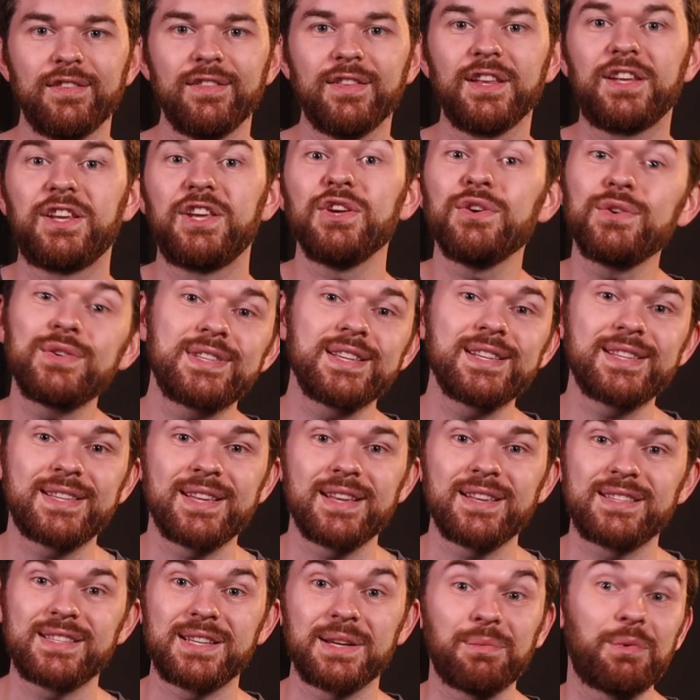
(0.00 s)
the Q-SYS
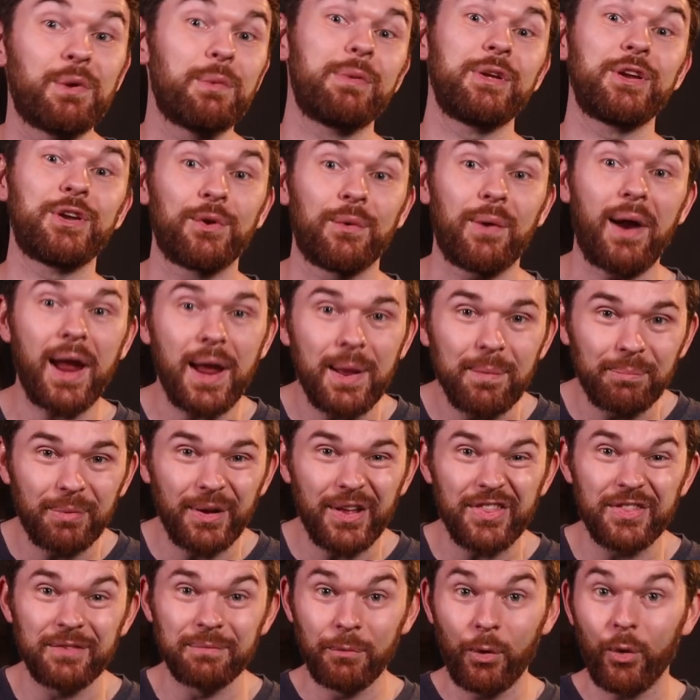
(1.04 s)
system would be great,
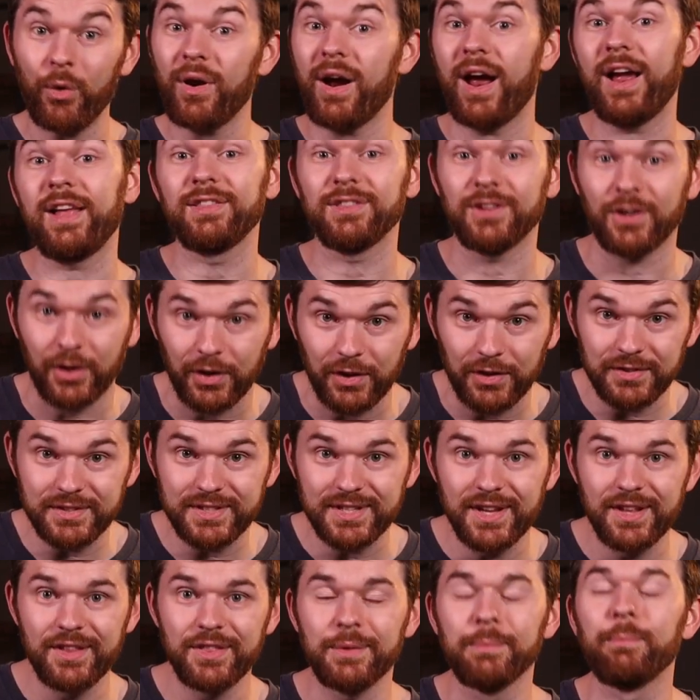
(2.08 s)
but the more I
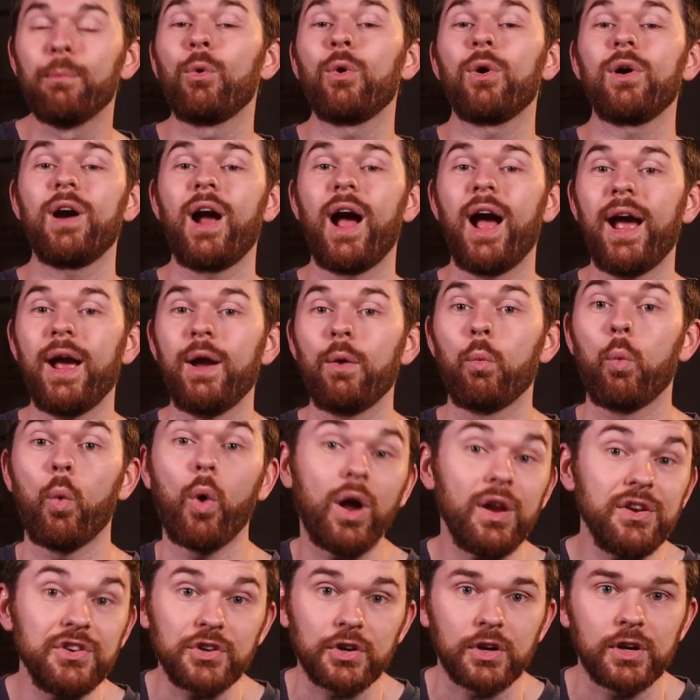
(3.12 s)
learned, the more I
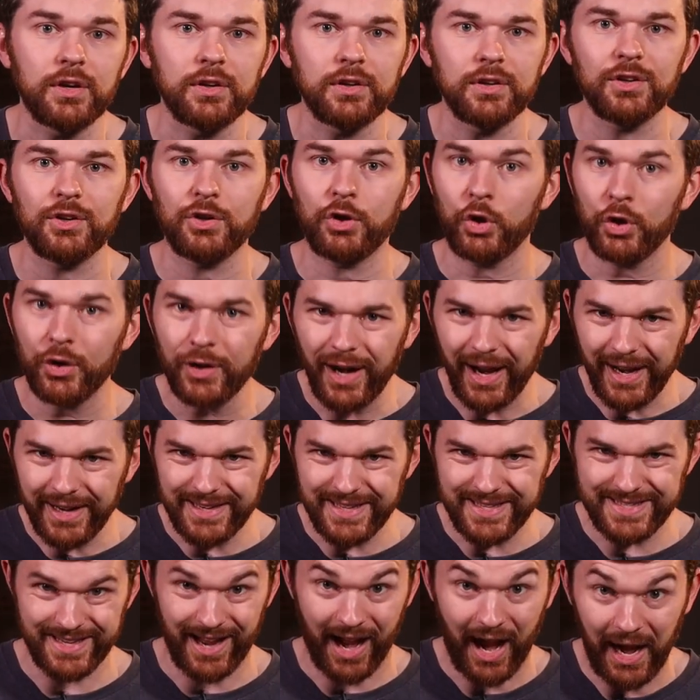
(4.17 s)
wondered, could I
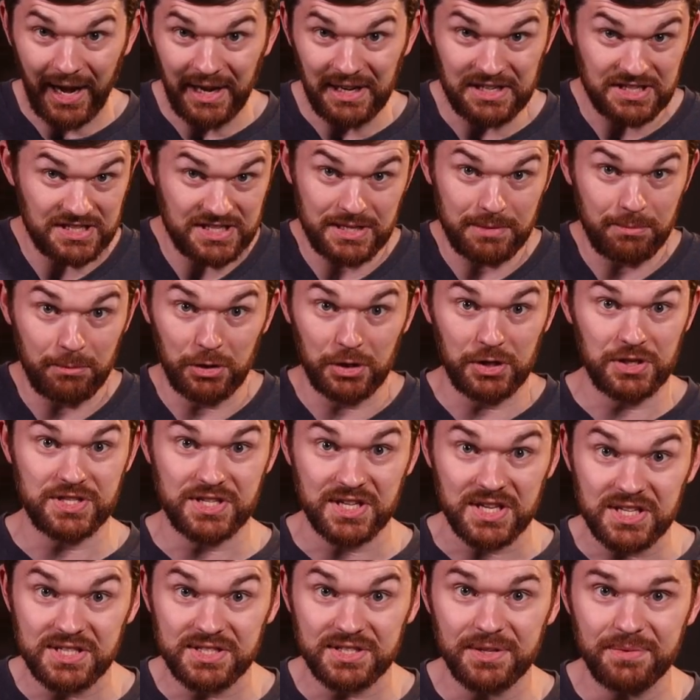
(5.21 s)
design a similar
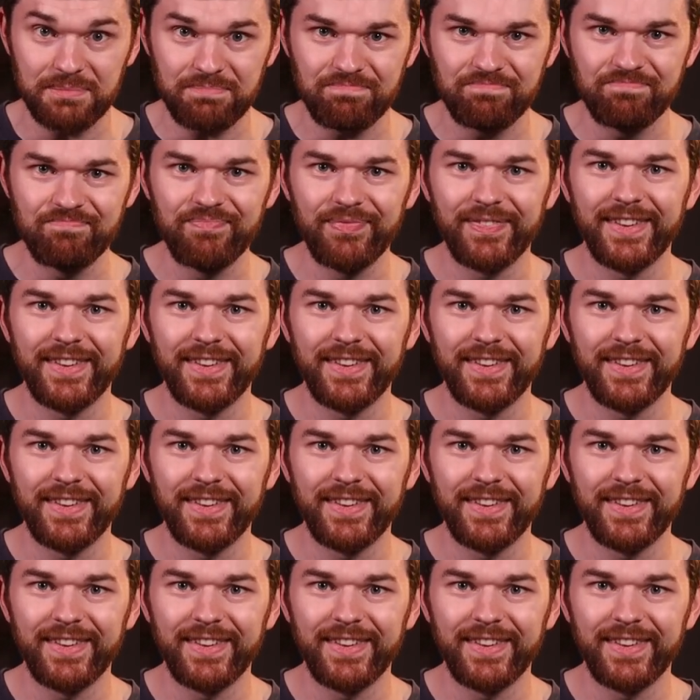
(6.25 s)
system?